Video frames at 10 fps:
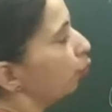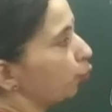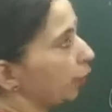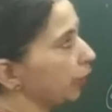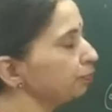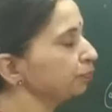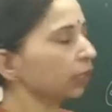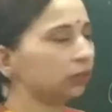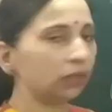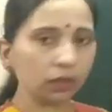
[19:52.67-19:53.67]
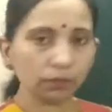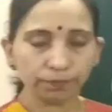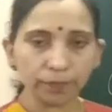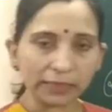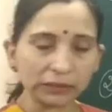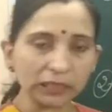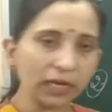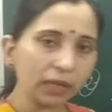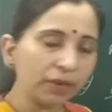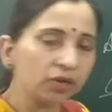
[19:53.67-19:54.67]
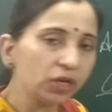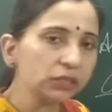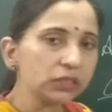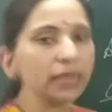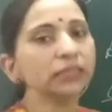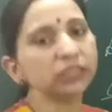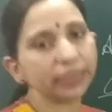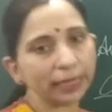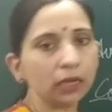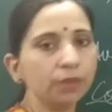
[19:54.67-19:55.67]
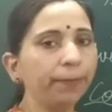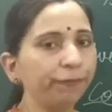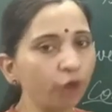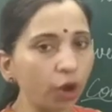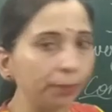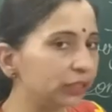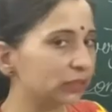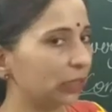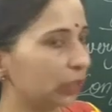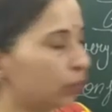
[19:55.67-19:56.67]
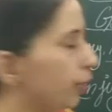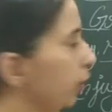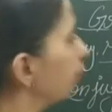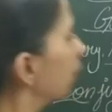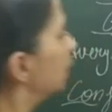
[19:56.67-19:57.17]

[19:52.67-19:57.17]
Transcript: where that genetic materials is taken from the surrounding.